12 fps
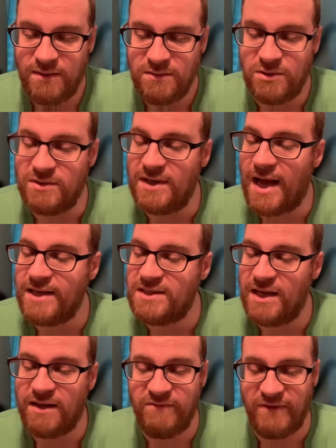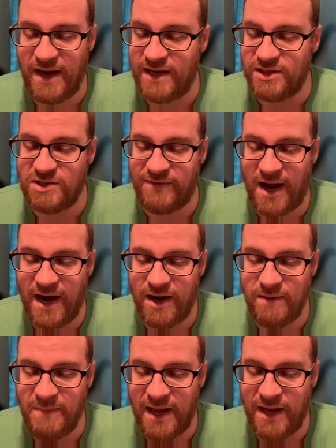Do not take advantage of a
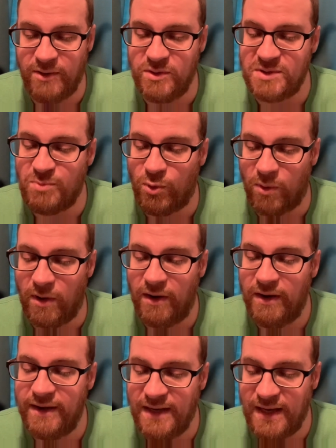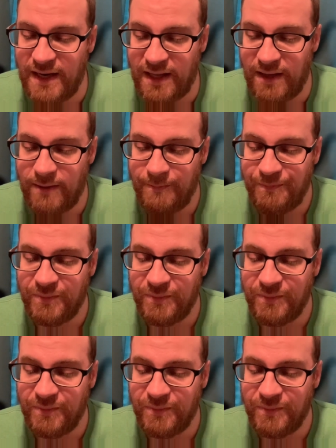hired man who is poor and needy.